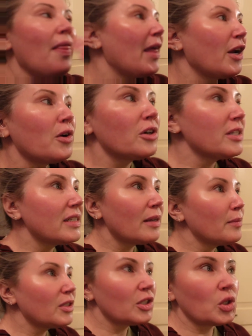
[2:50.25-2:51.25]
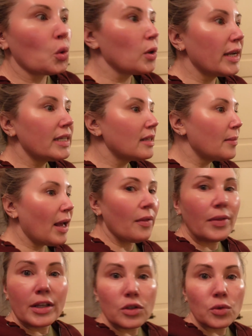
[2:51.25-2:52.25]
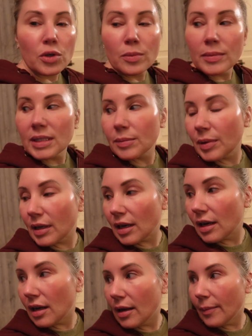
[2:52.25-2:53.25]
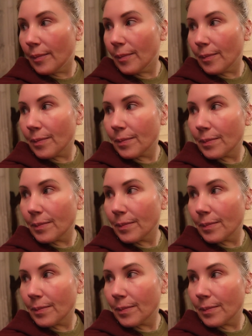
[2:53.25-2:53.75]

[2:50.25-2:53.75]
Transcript: There are some stories about these rooms, but um,